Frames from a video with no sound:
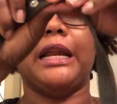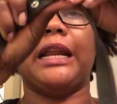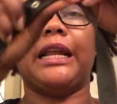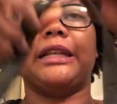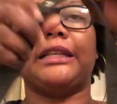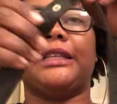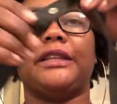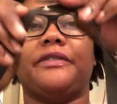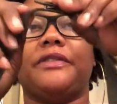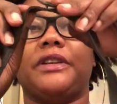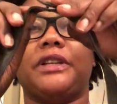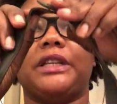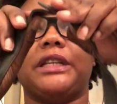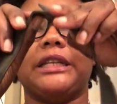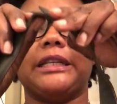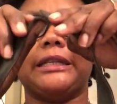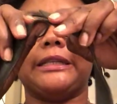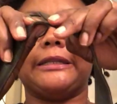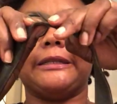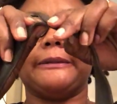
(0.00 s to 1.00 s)
late
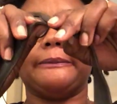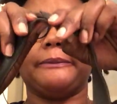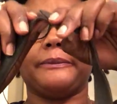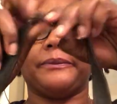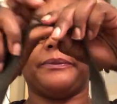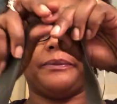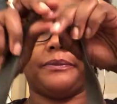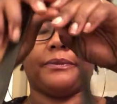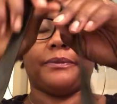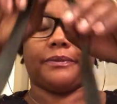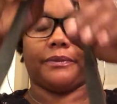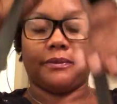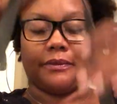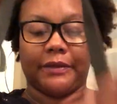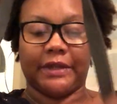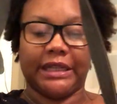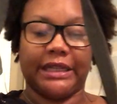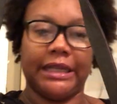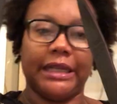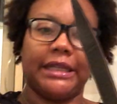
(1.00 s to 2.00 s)
70s,
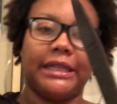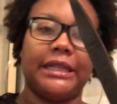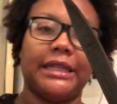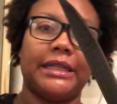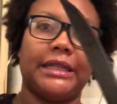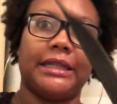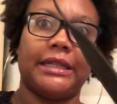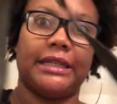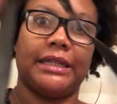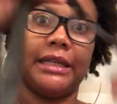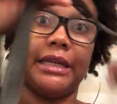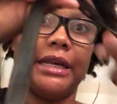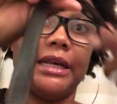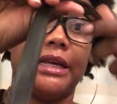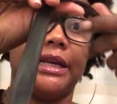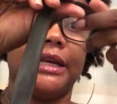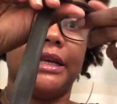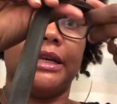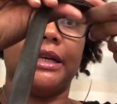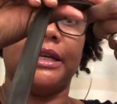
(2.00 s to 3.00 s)
60s
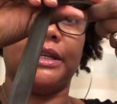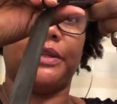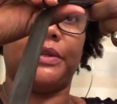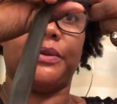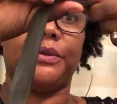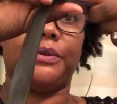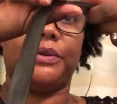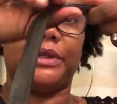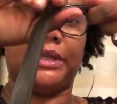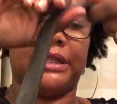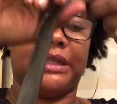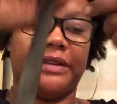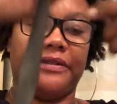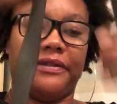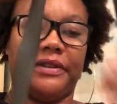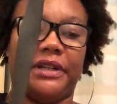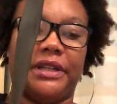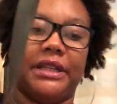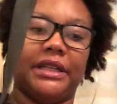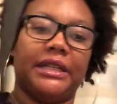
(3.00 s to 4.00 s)
to the
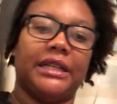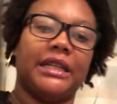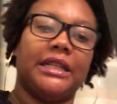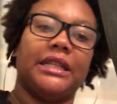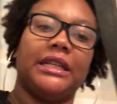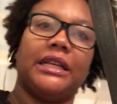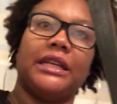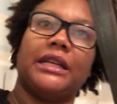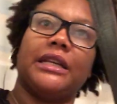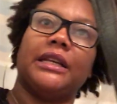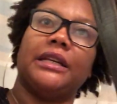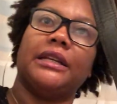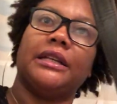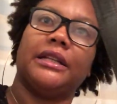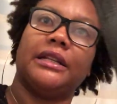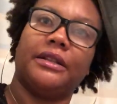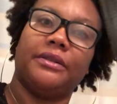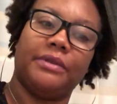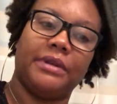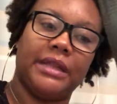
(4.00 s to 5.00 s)
70s, I think,
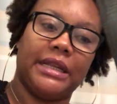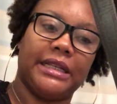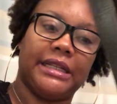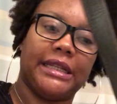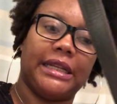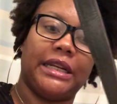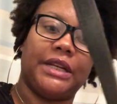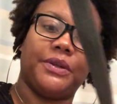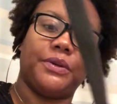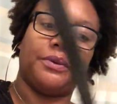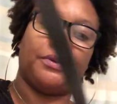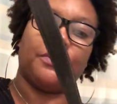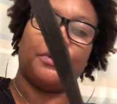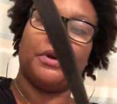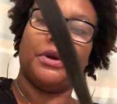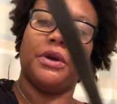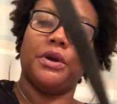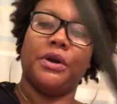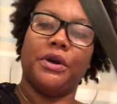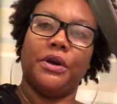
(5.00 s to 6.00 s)
when they started to
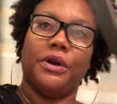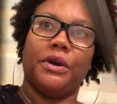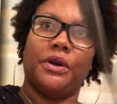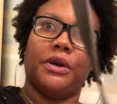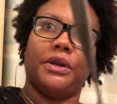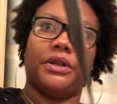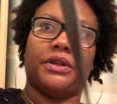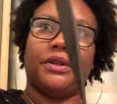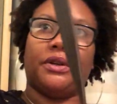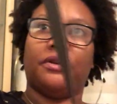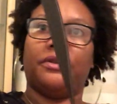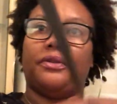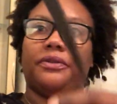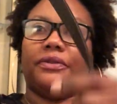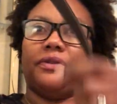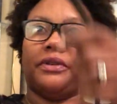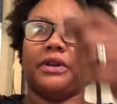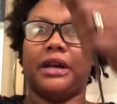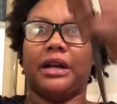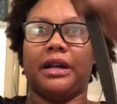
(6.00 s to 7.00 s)
sort
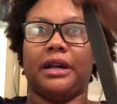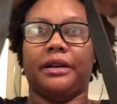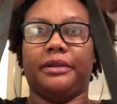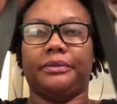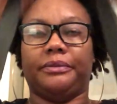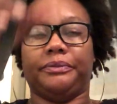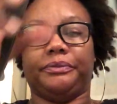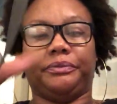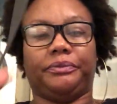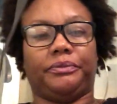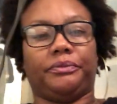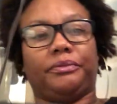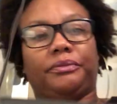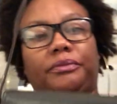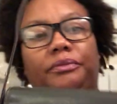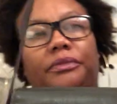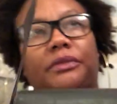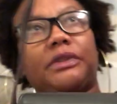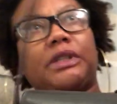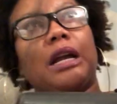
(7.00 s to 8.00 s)
of
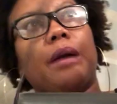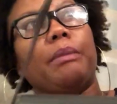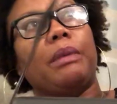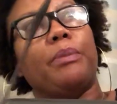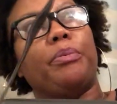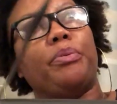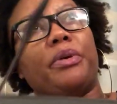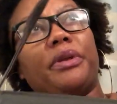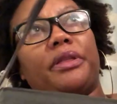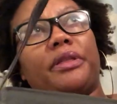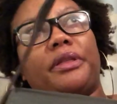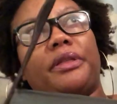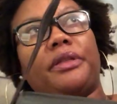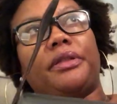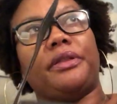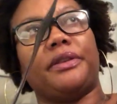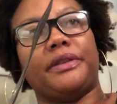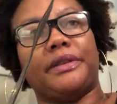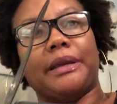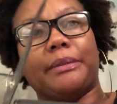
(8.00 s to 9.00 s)
come up with
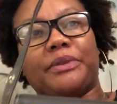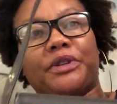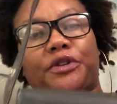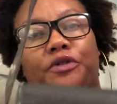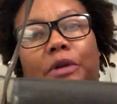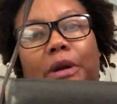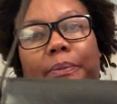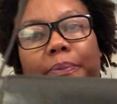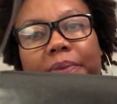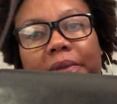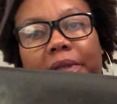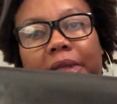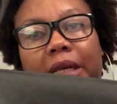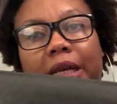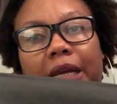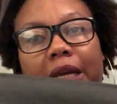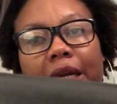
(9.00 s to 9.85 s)
some straps.